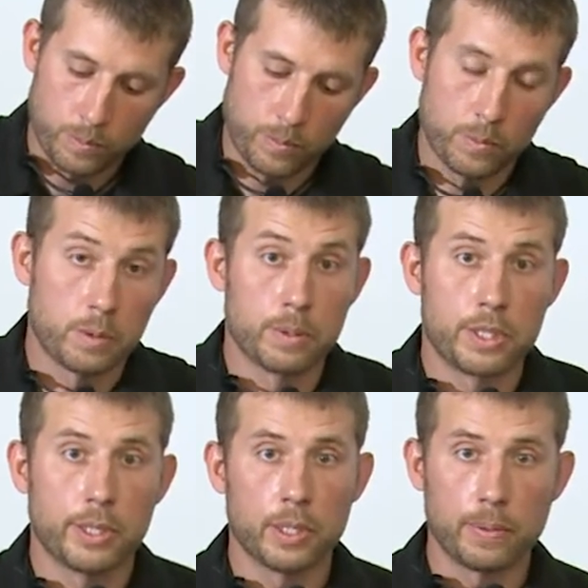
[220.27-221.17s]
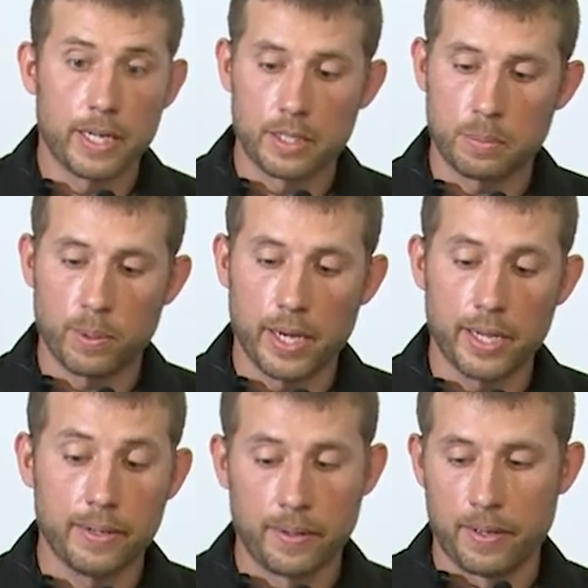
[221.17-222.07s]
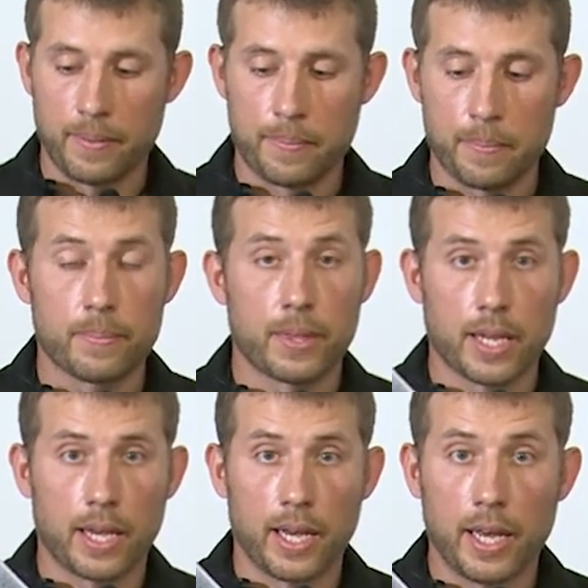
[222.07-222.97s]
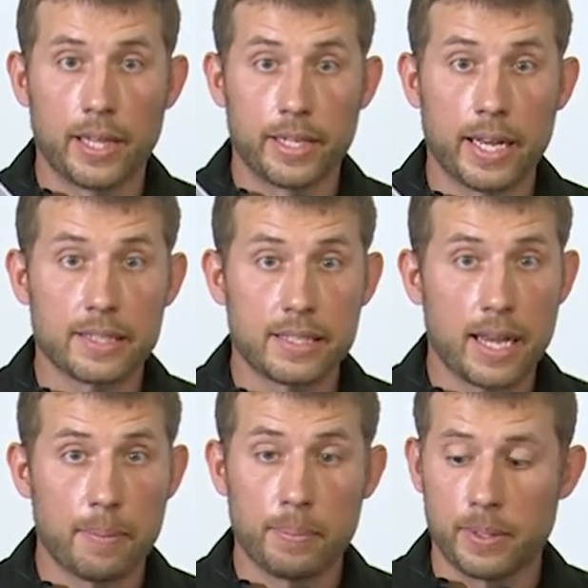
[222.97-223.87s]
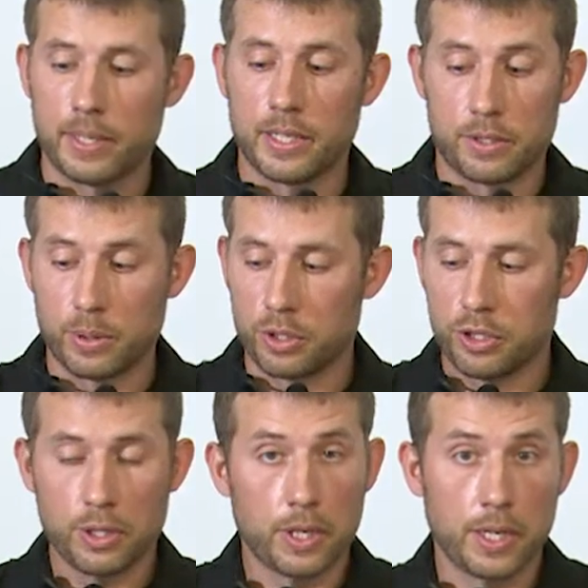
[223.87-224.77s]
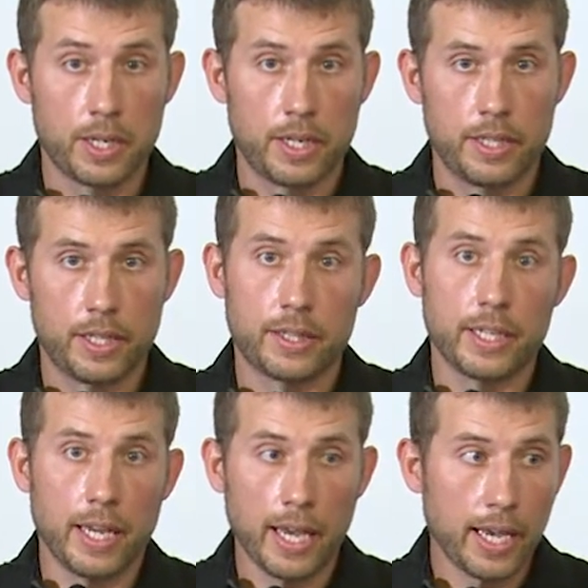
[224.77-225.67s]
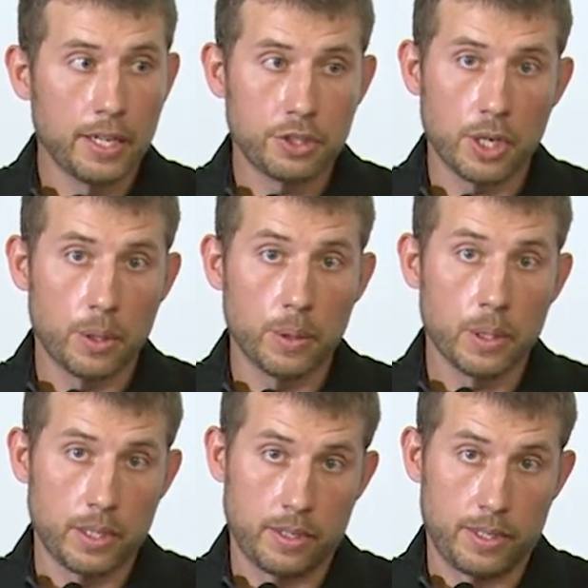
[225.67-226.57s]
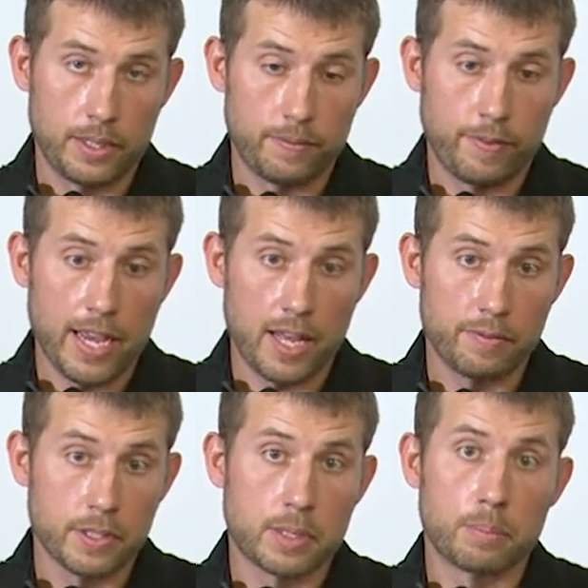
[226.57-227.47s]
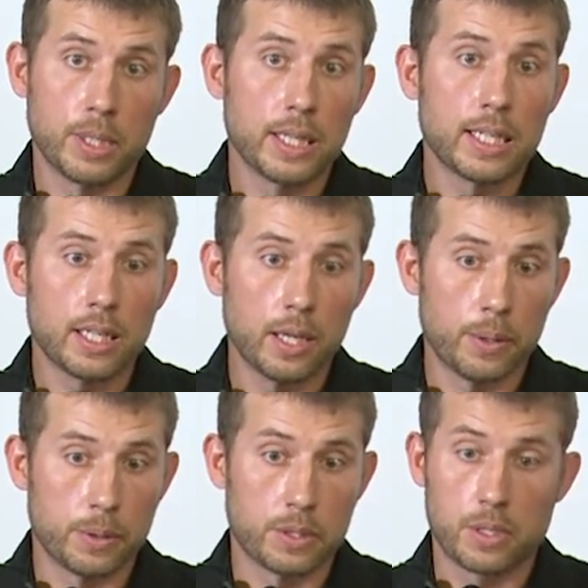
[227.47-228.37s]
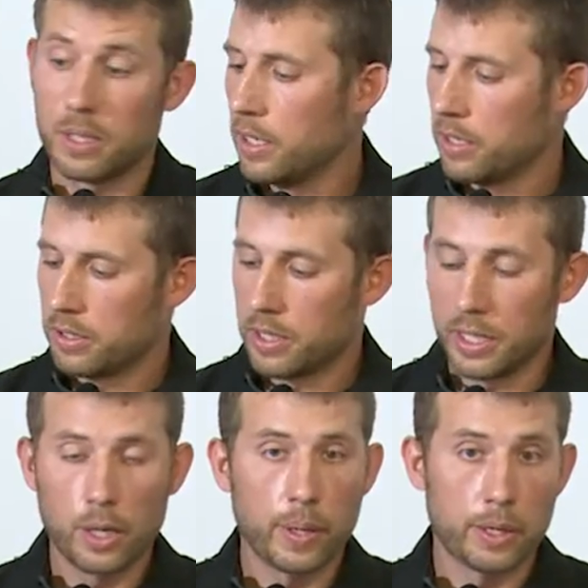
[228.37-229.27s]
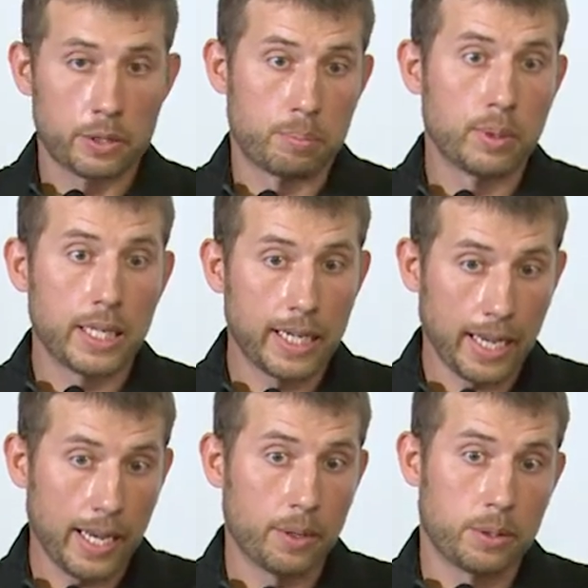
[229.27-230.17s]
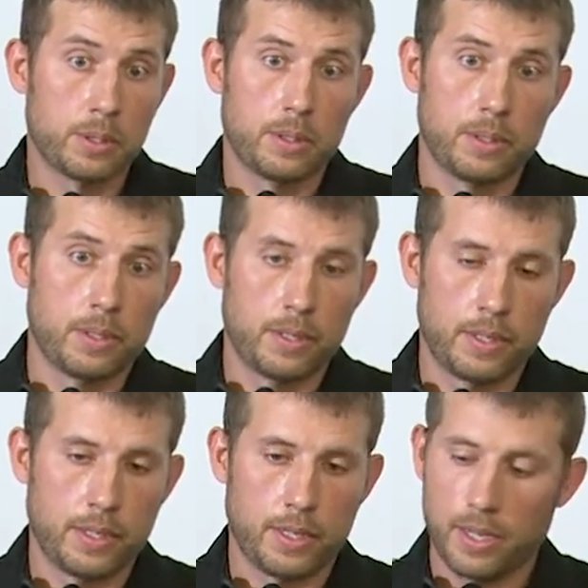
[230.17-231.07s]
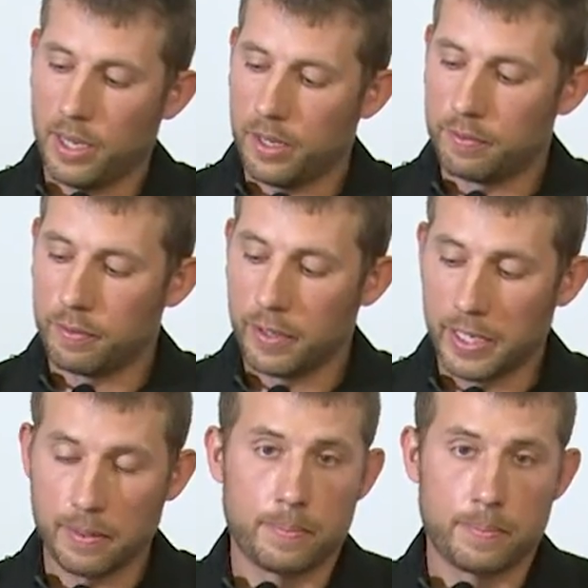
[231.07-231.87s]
with your material ready to spray. And the next step is to ensure that the H.O valve is completely closed so that no air is bleeding out of the fitting.